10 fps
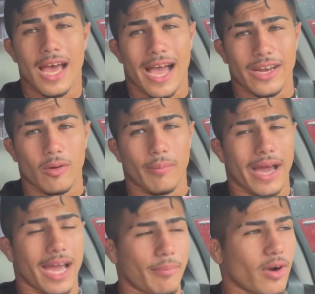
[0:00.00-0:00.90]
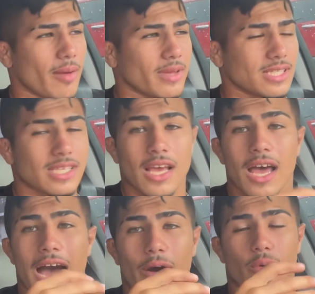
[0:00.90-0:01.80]
I don't bite, I promise.
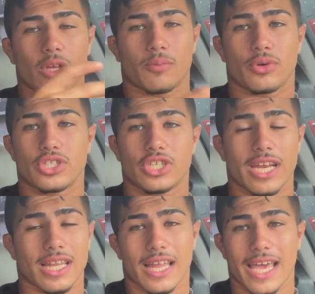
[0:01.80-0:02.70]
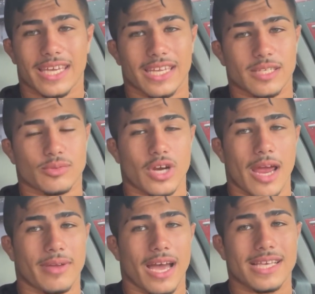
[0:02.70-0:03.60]
I would really appreciate a like and a
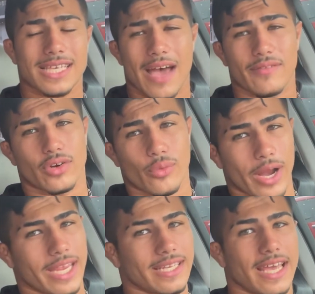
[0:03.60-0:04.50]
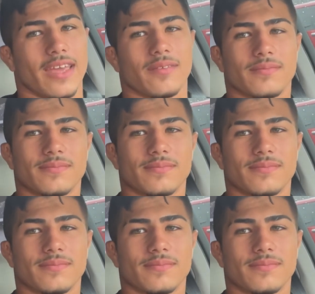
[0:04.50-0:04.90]
subscribe, guys. Have a great day.